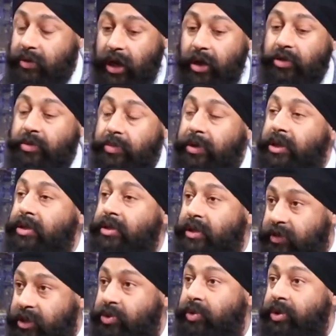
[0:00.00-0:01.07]
house building de
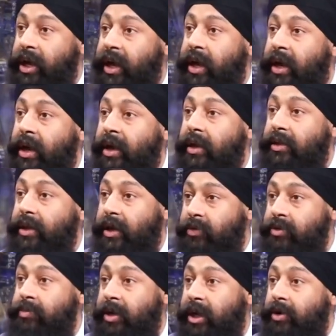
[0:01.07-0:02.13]
vichon hi aaya that
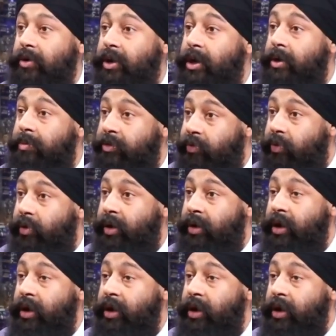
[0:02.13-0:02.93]
was my career before